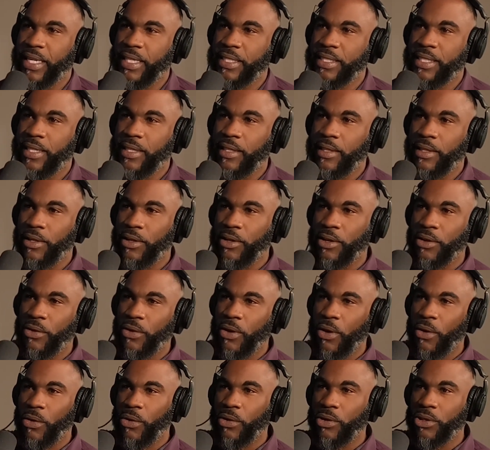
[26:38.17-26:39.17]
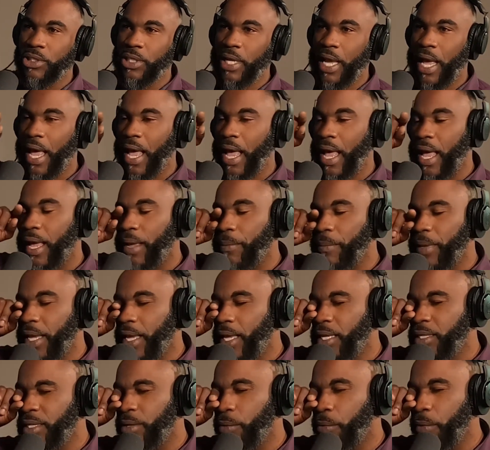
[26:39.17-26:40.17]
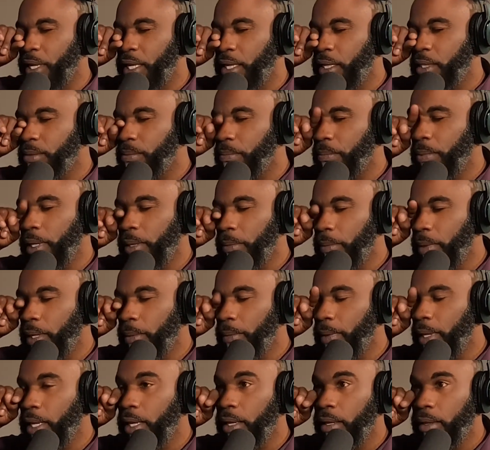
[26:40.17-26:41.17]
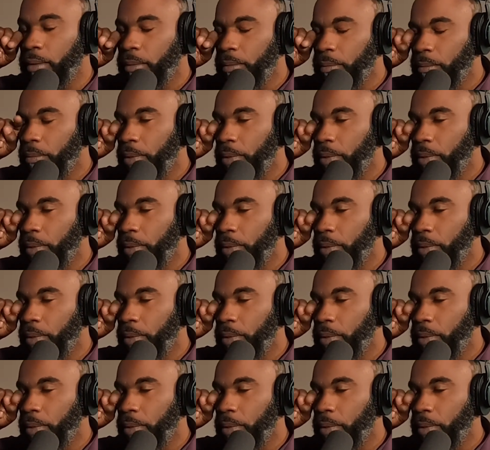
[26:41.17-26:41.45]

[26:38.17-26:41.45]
and it's a little orange eye because it winks, blink, blink, blink.